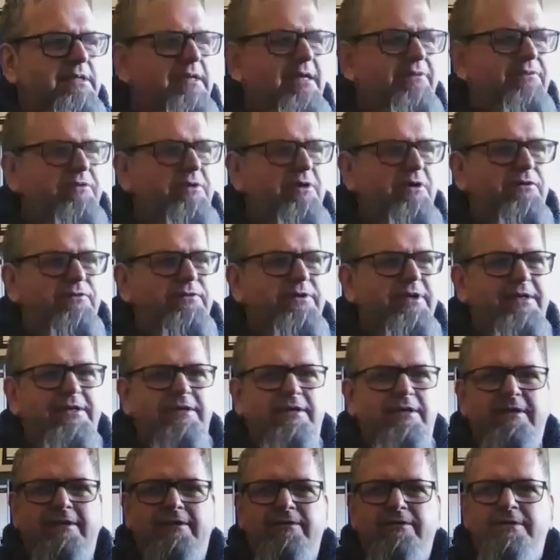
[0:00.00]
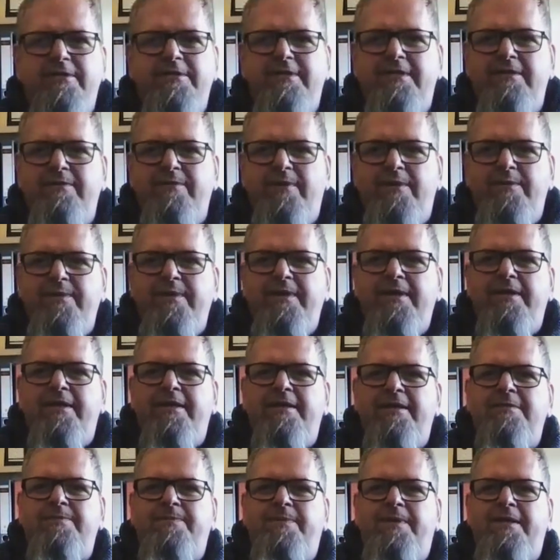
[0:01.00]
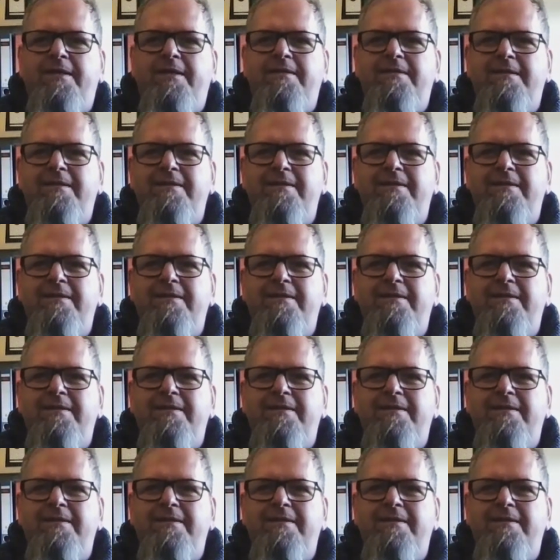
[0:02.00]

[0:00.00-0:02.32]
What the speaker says: the level of data literacy that we can expect,